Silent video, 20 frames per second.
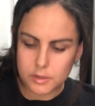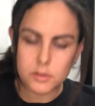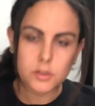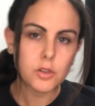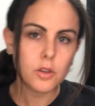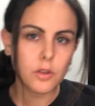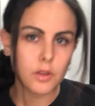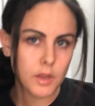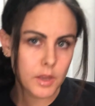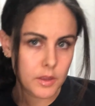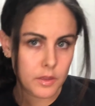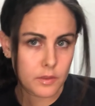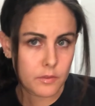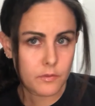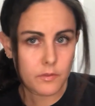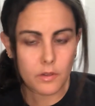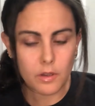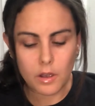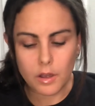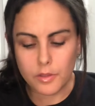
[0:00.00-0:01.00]
So in
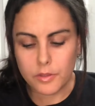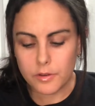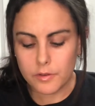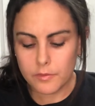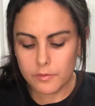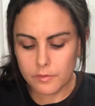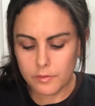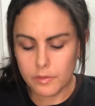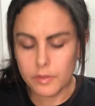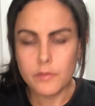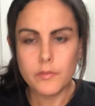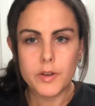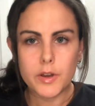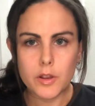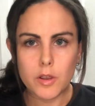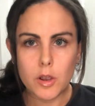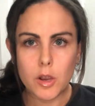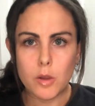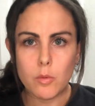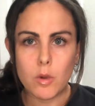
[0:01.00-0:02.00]
the
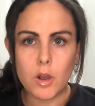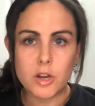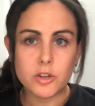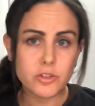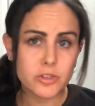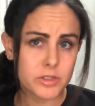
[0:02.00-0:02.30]
video I watched,